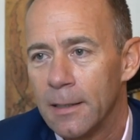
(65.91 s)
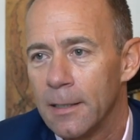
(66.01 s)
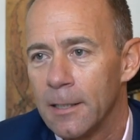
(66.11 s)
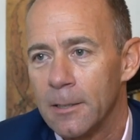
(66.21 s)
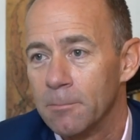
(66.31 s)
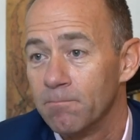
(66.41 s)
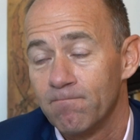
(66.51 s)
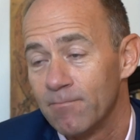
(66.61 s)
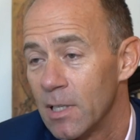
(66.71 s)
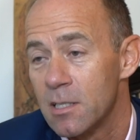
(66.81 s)

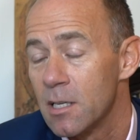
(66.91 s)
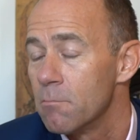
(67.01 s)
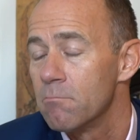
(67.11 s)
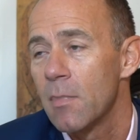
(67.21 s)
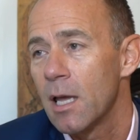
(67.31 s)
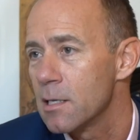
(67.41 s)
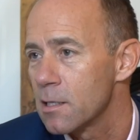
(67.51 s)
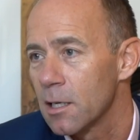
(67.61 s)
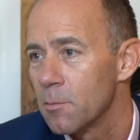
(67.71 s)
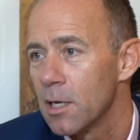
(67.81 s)
It's an
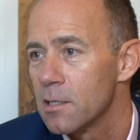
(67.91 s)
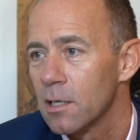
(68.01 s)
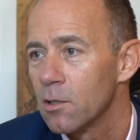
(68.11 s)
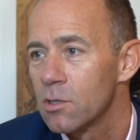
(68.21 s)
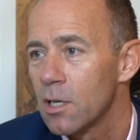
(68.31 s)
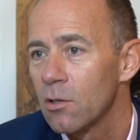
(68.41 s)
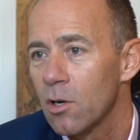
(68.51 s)
amazing, amazing hotel,